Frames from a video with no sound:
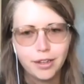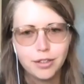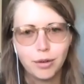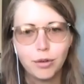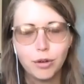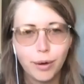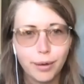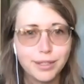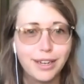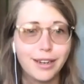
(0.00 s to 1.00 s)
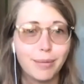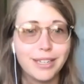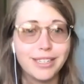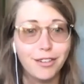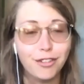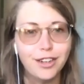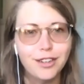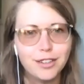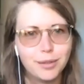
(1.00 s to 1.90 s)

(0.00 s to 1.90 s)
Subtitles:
So Norway was a little bit different.